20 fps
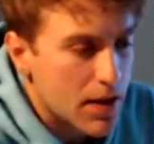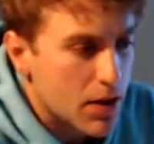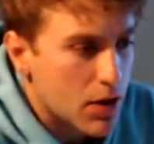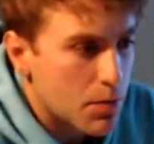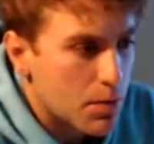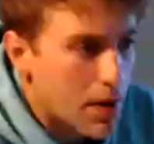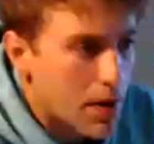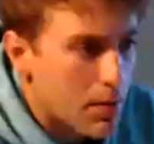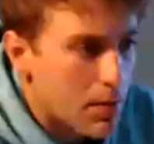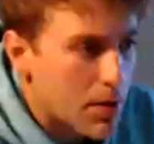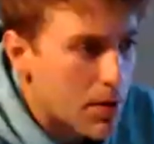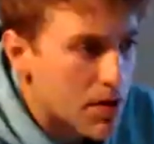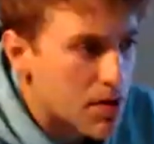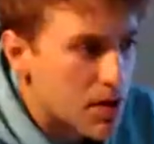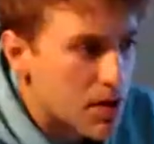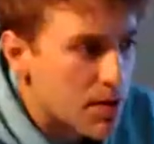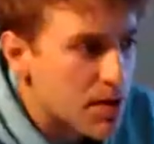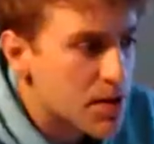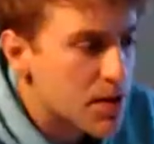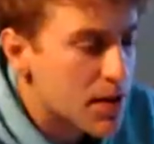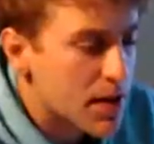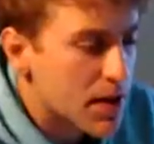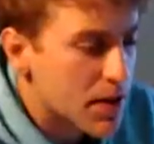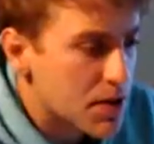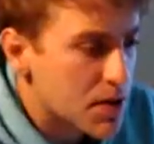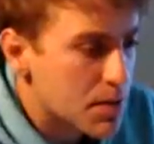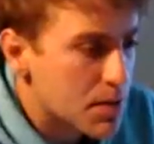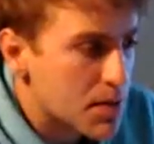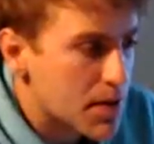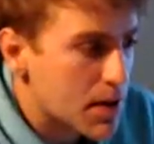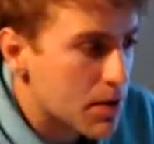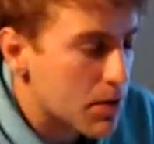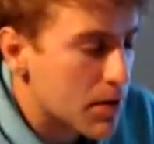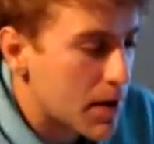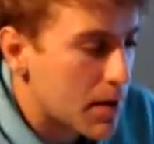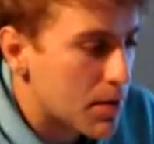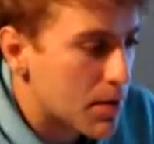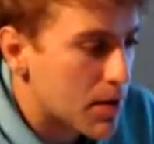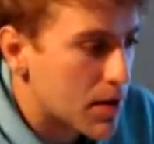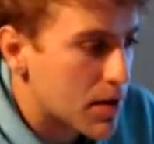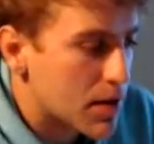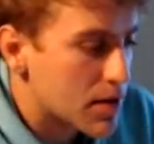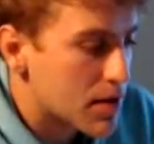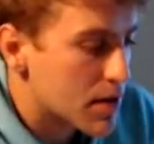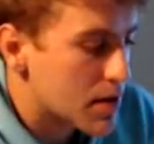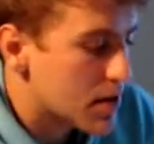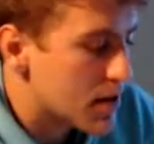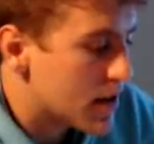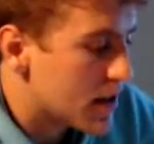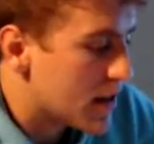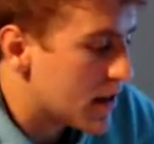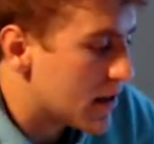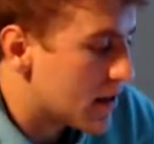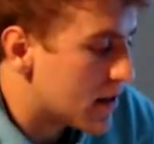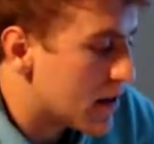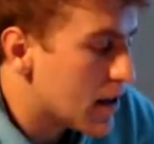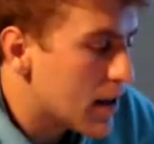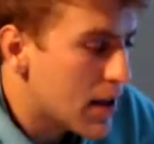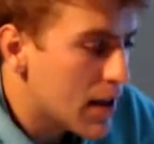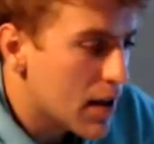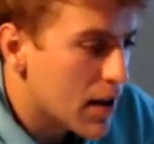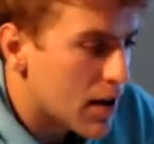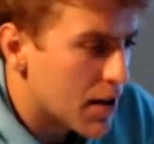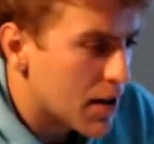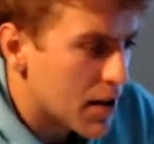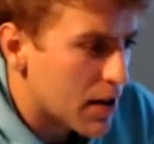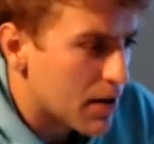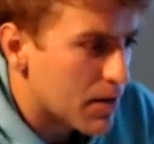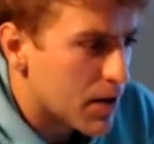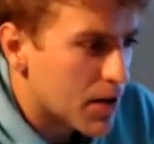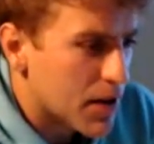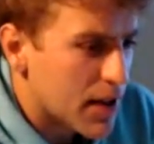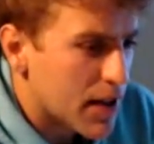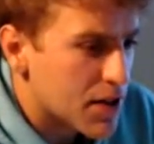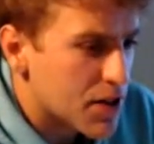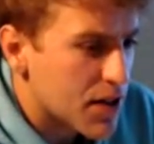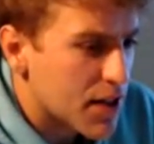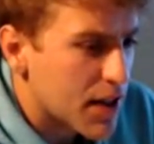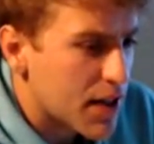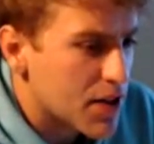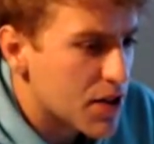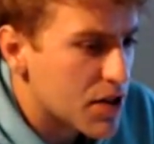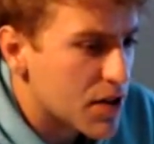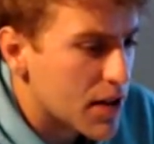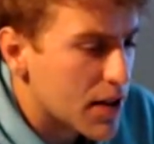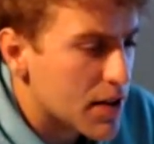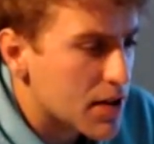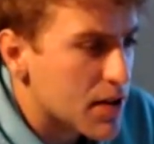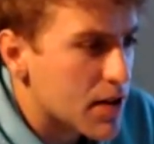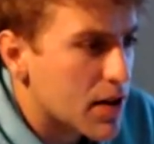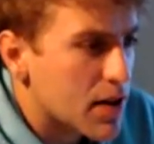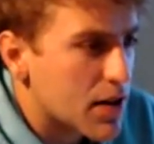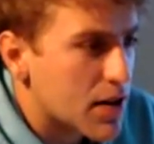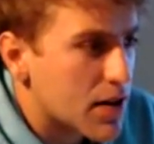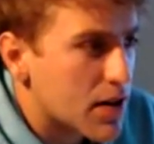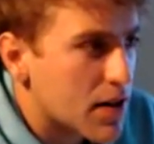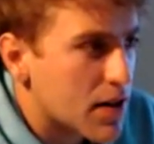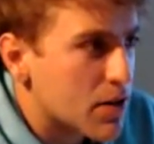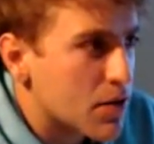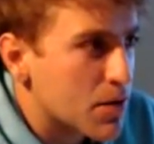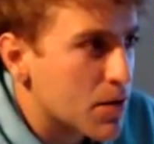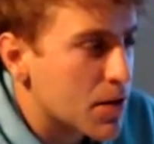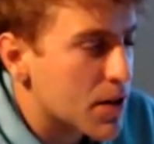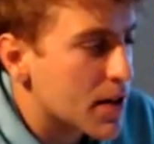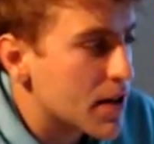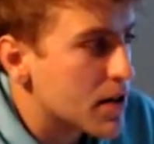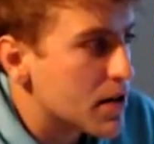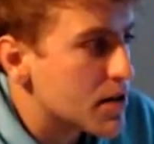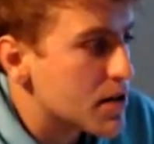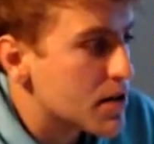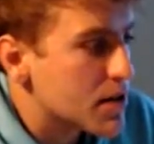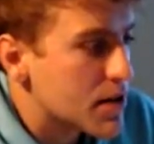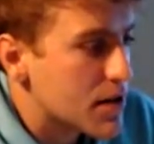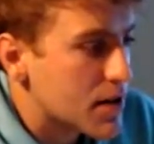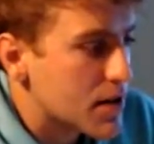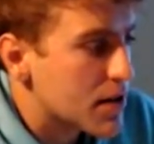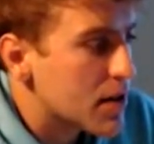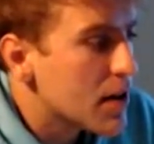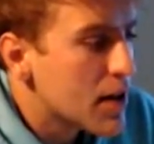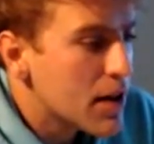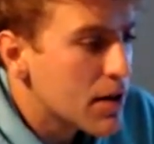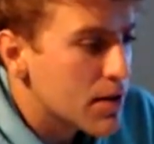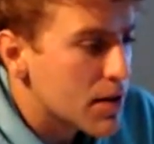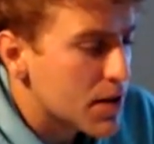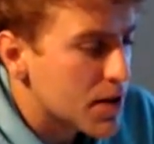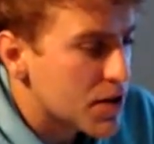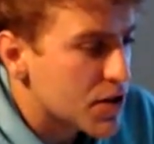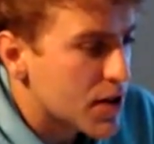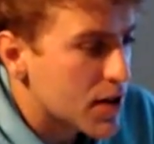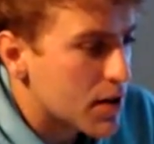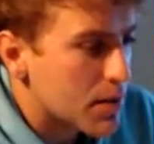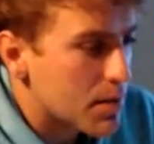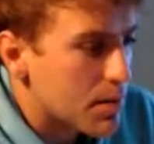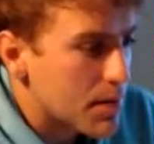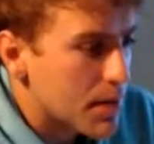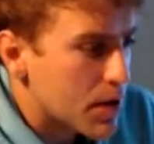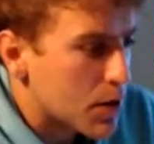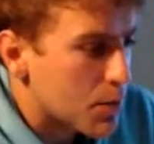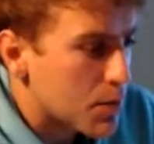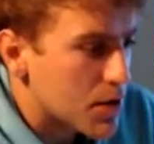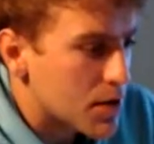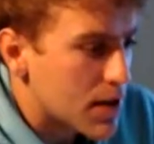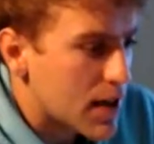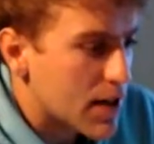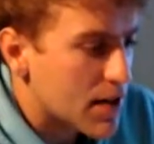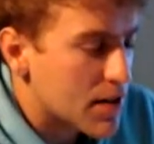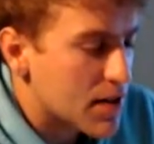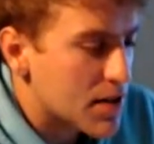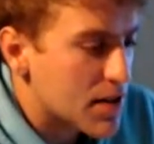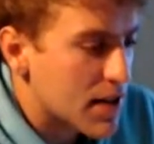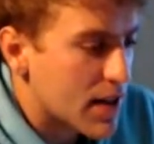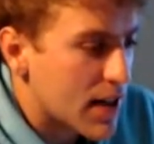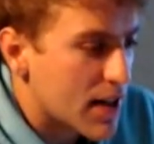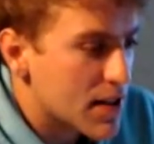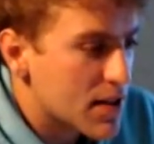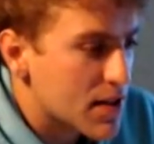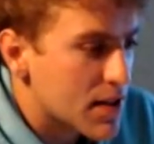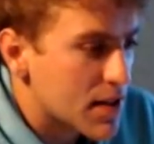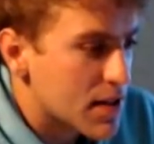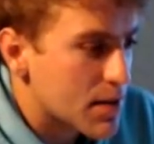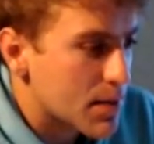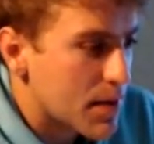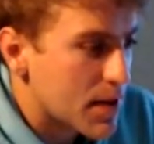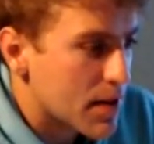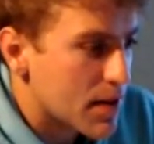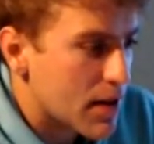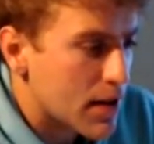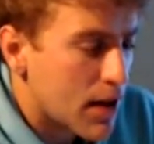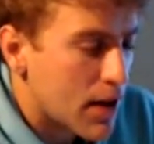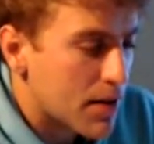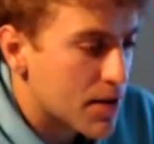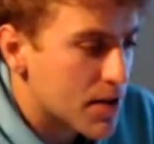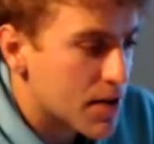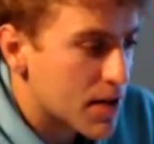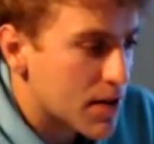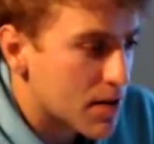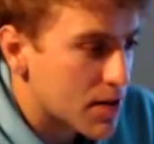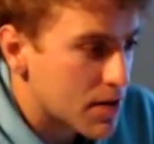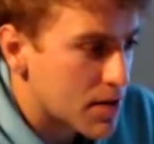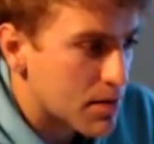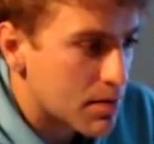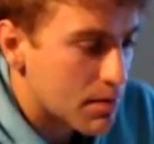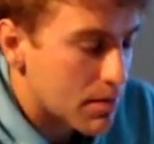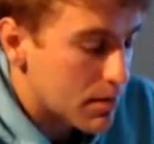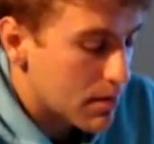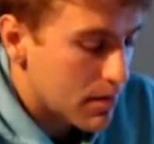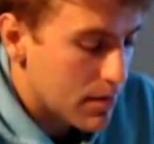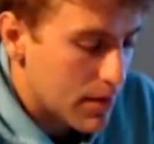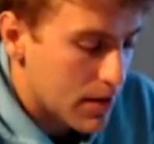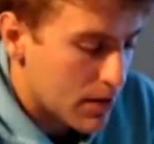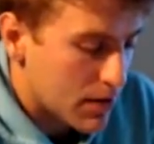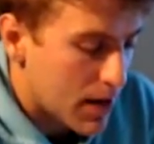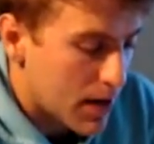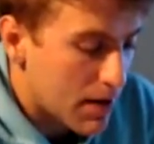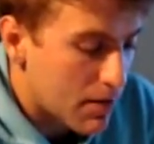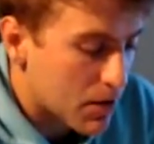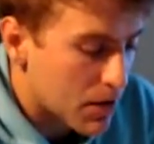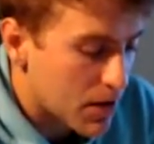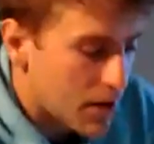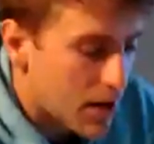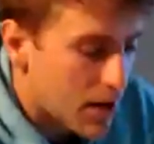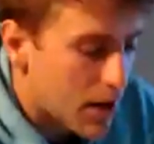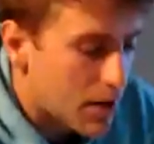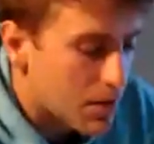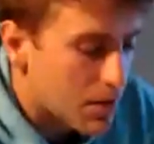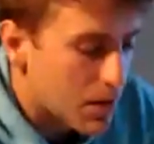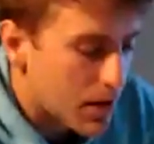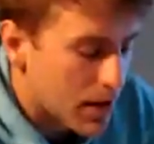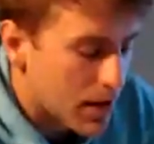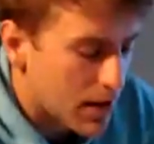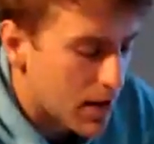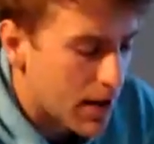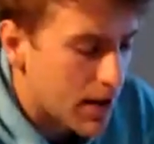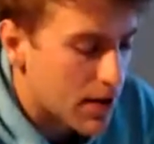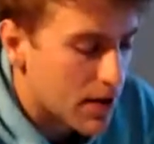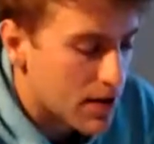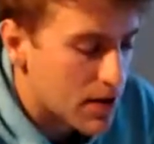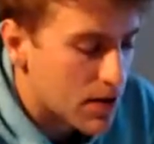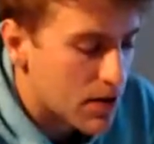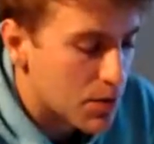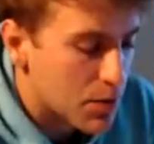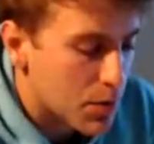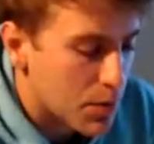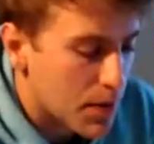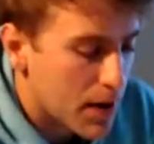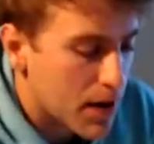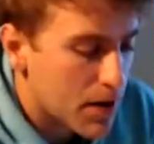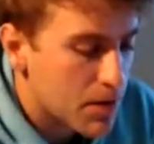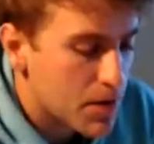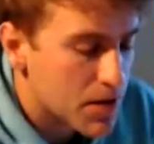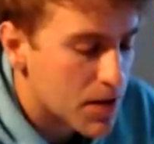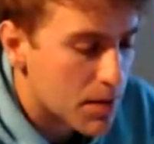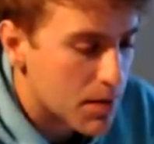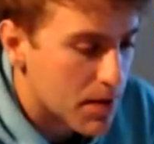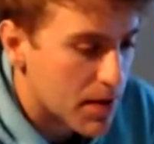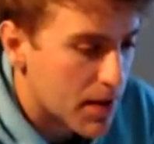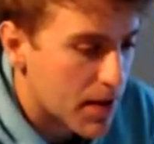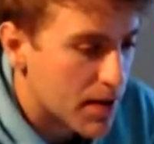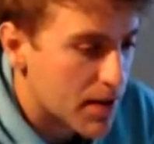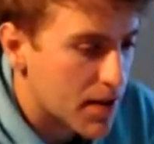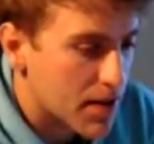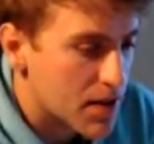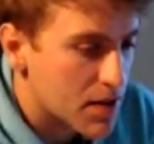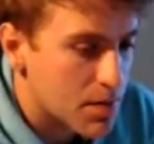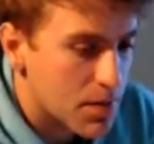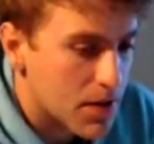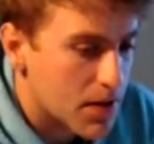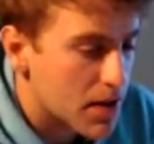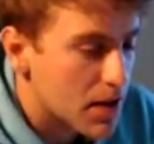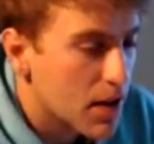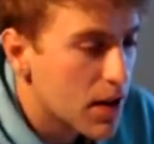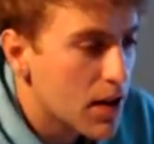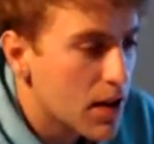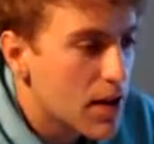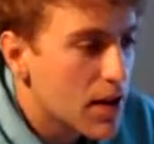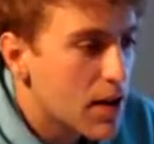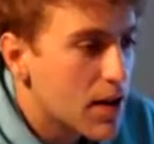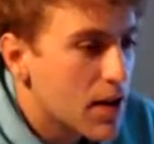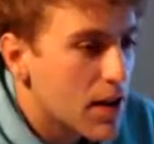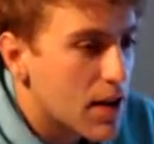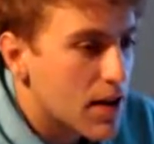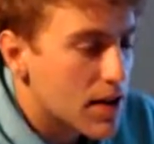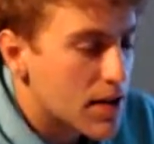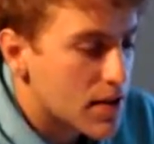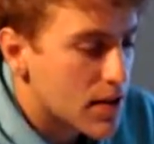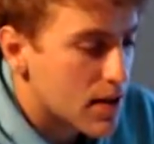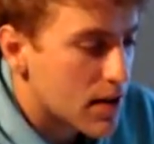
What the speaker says: public service announcements that we're able to see, and think of all the education that's gone on over years to really try to protect us against this. I mean, obviously there's never enough that you can do to prepare for something like this, but it's